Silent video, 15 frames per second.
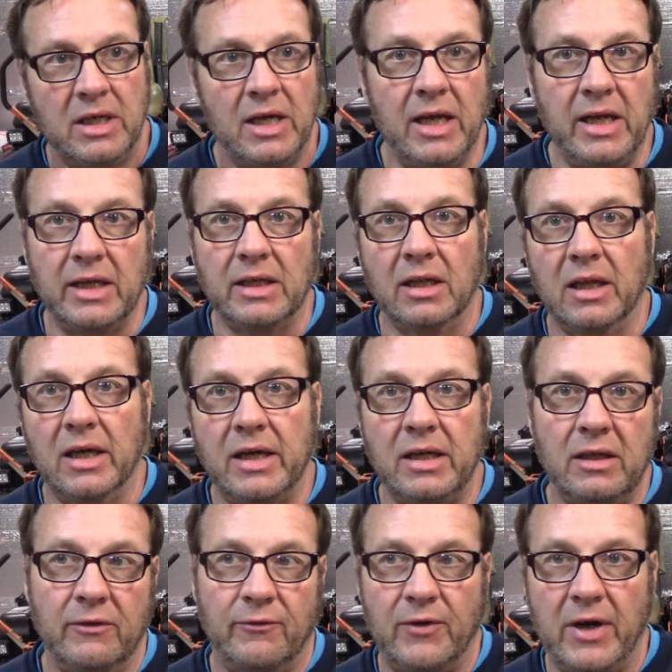hitting the
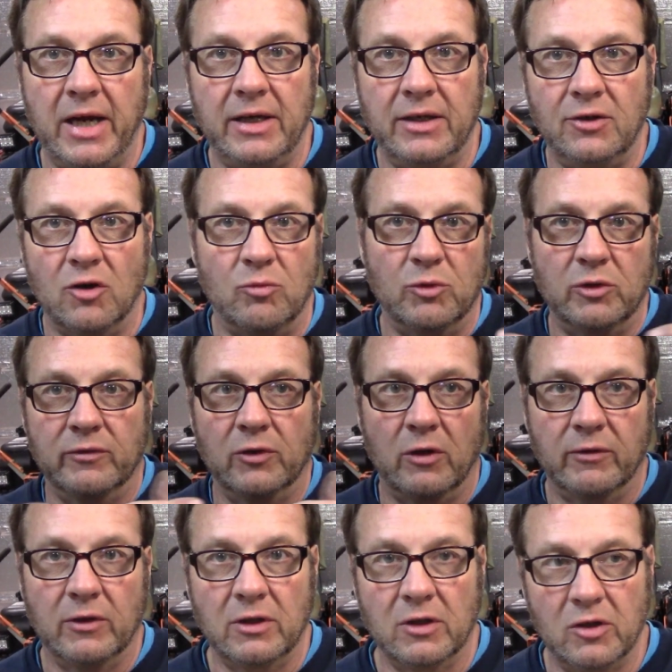light if I don't move it
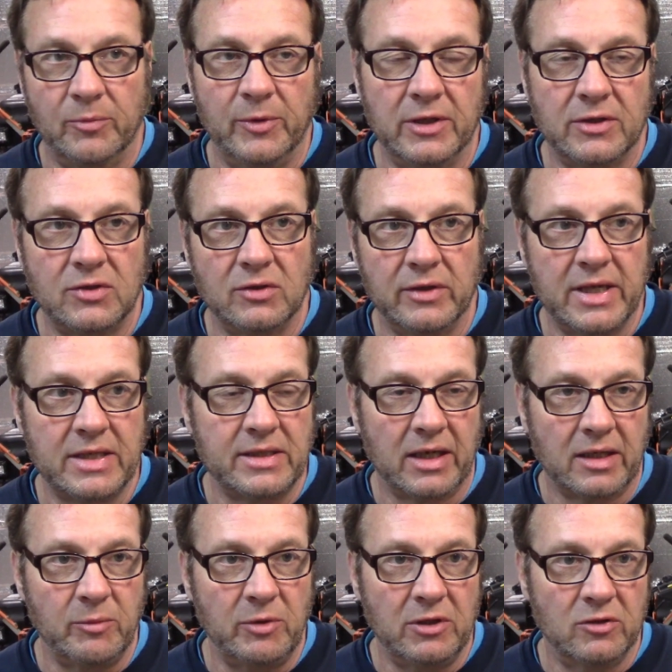over a little bit. So that's
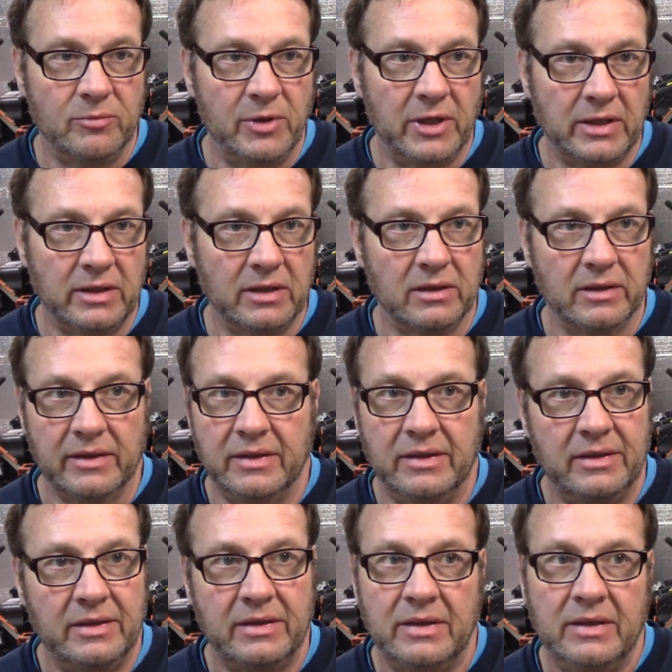not going to be no big deal
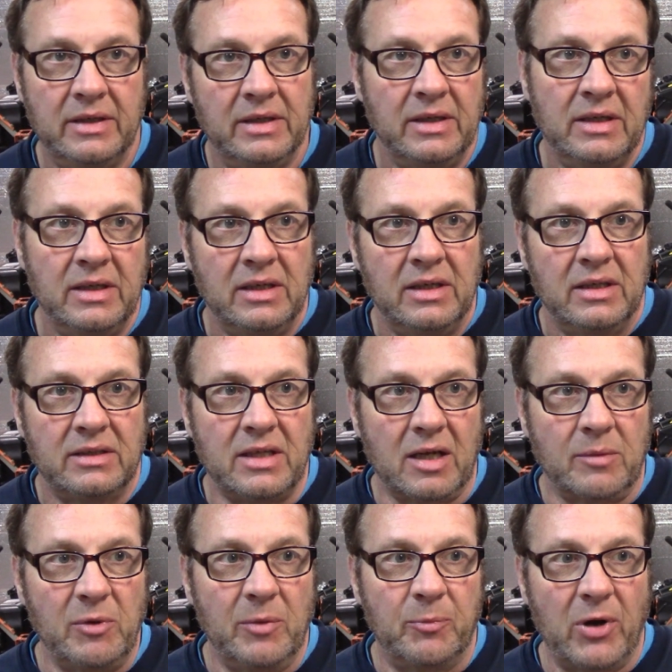
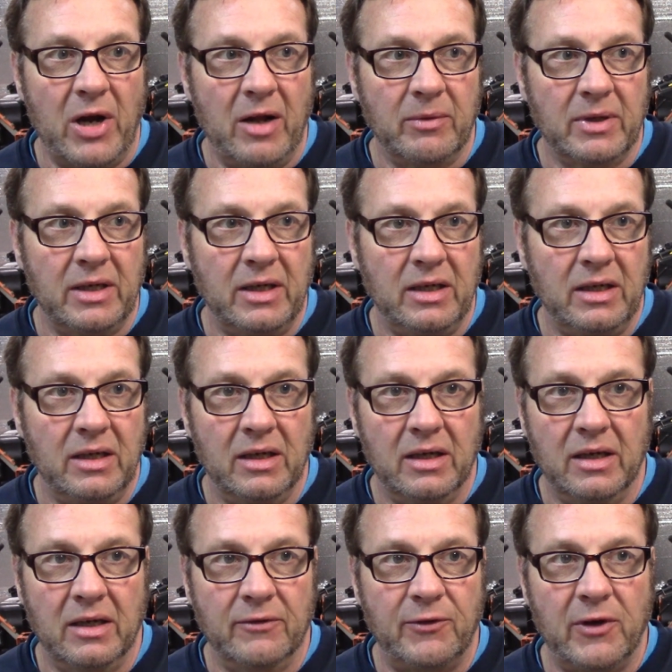take me probably
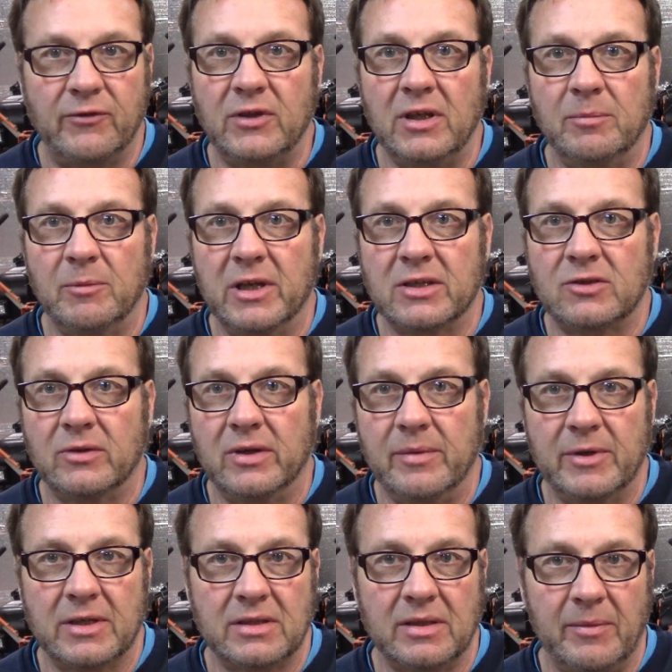uh, 15 minutes, 20
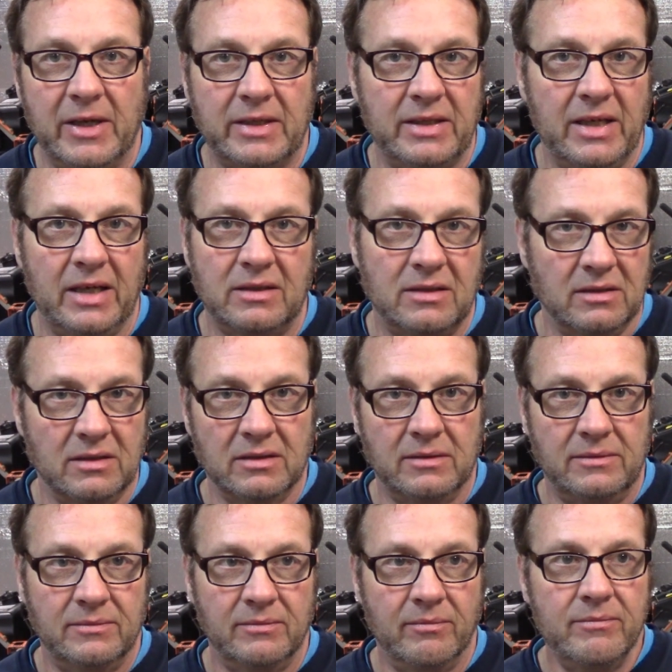minutes, something like that to
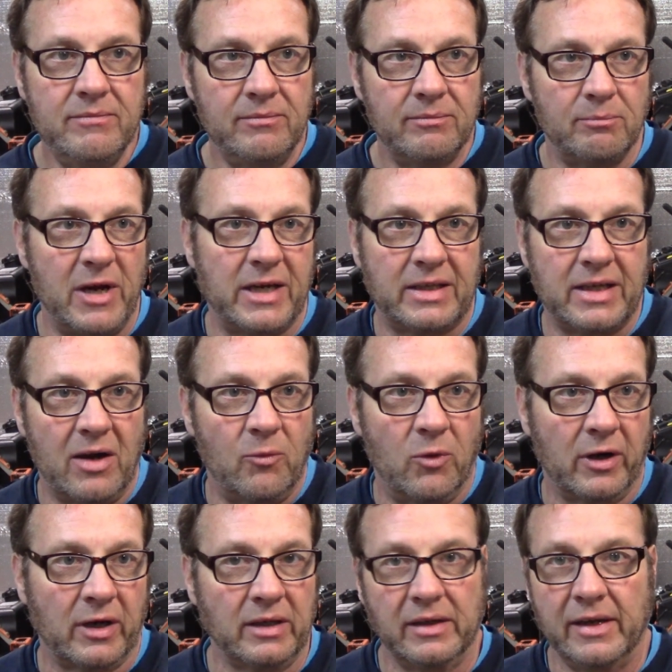make that
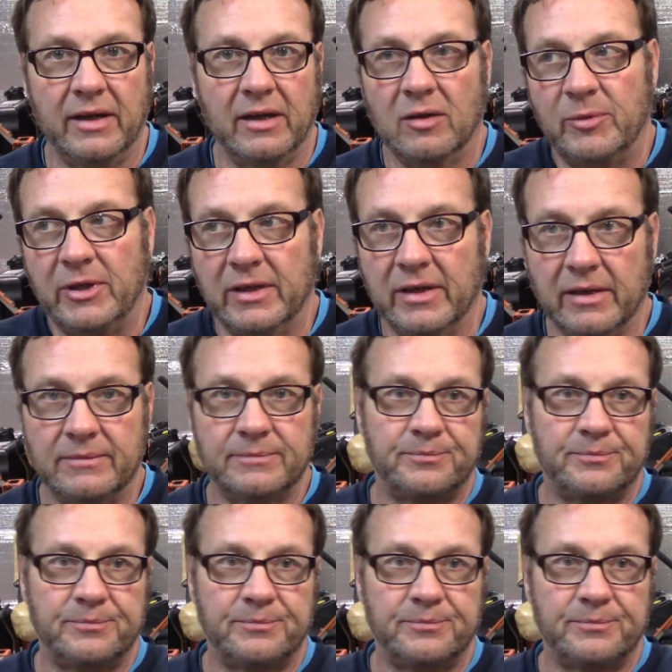work and then it'll be done.